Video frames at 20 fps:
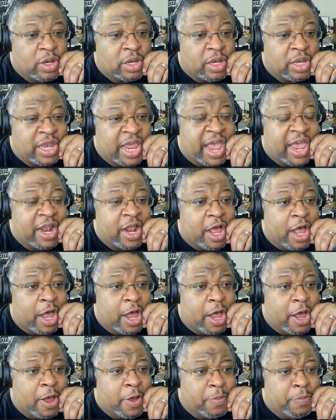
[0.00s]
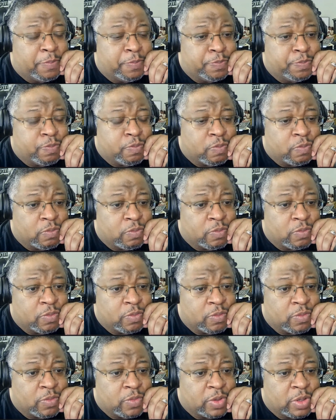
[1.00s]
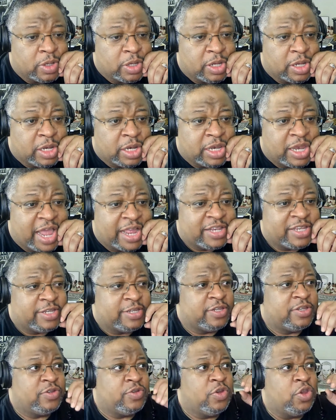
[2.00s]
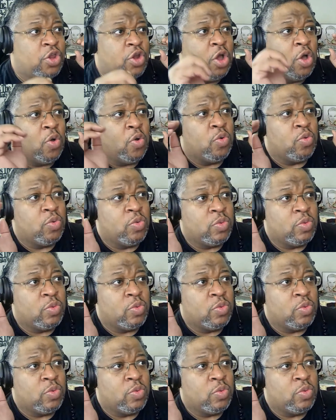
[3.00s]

that um that you know